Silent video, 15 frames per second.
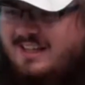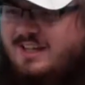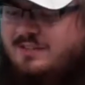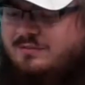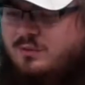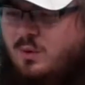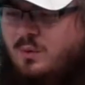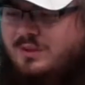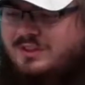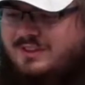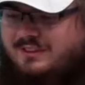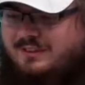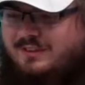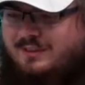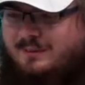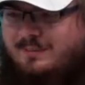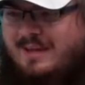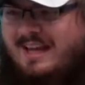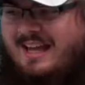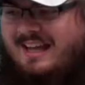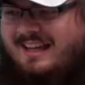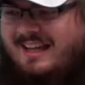Of course I threw your
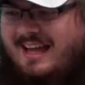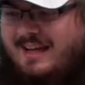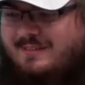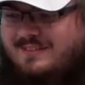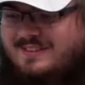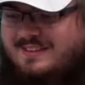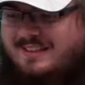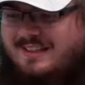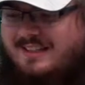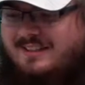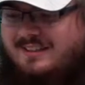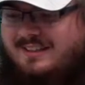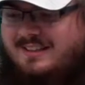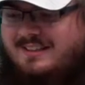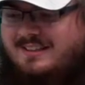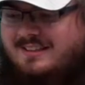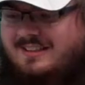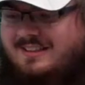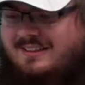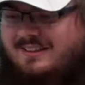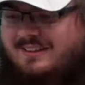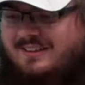back. I was there to get
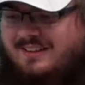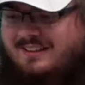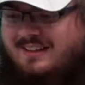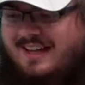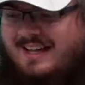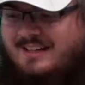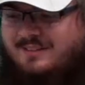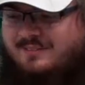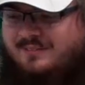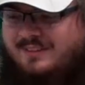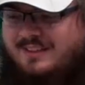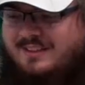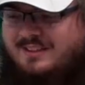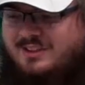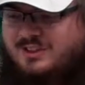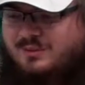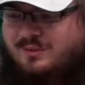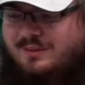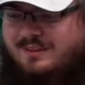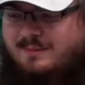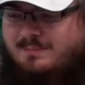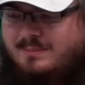dinner. I don't want to
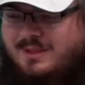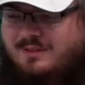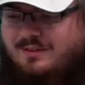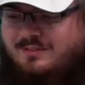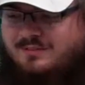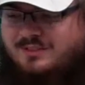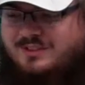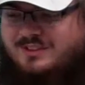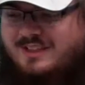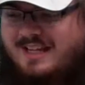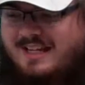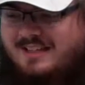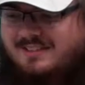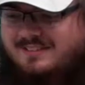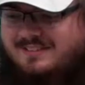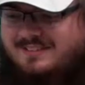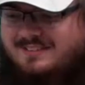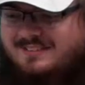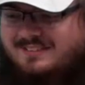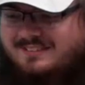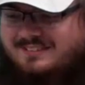destroy them beautiful scales.